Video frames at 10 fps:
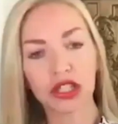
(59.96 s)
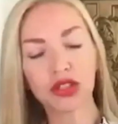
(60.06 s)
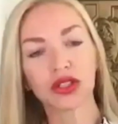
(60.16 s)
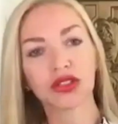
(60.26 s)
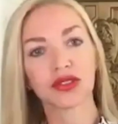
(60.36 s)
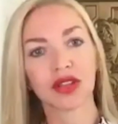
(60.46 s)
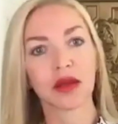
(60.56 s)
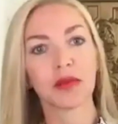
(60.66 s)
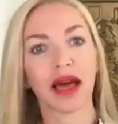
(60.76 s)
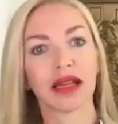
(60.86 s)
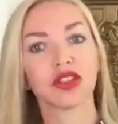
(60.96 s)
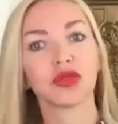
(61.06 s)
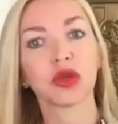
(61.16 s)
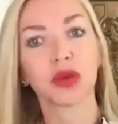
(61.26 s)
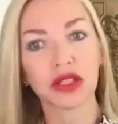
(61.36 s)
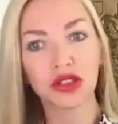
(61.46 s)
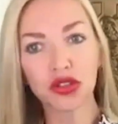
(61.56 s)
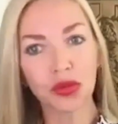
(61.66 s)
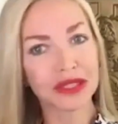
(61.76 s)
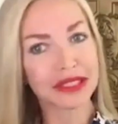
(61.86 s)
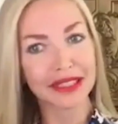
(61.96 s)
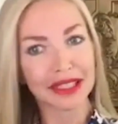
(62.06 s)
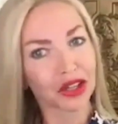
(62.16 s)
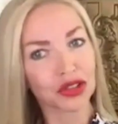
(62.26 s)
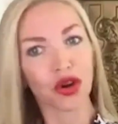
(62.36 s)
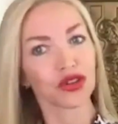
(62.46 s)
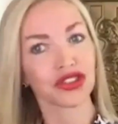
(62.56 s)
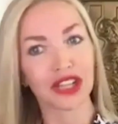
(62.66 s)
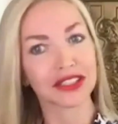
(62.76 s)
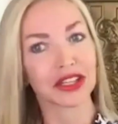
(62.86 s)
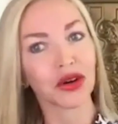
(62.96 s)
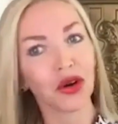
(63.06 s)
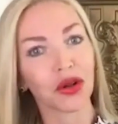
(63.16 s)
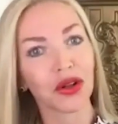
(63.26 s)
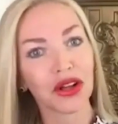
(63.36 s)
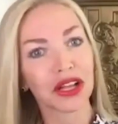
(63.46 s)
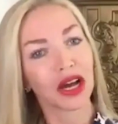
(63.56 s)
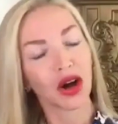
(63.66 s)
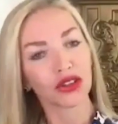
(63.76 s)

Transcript: to understand the balance between the two, but they don't contradict at all. On the